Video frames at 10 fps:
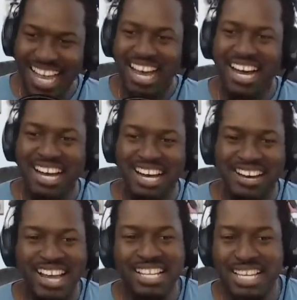
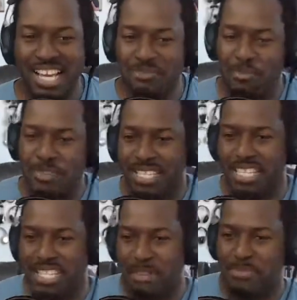Anything else we missed in
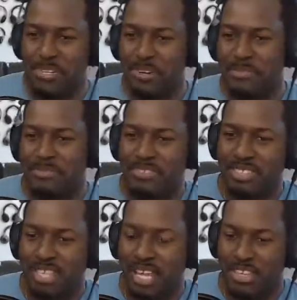this episode
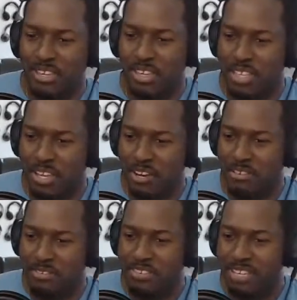that you can think
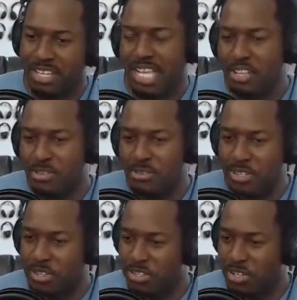of? Because I know
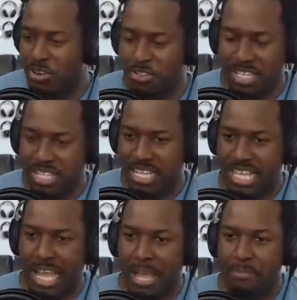there's a lot of things that
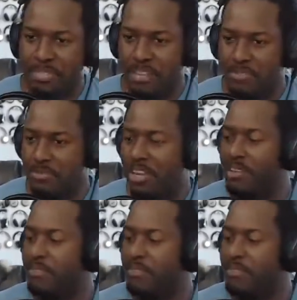happen left and right.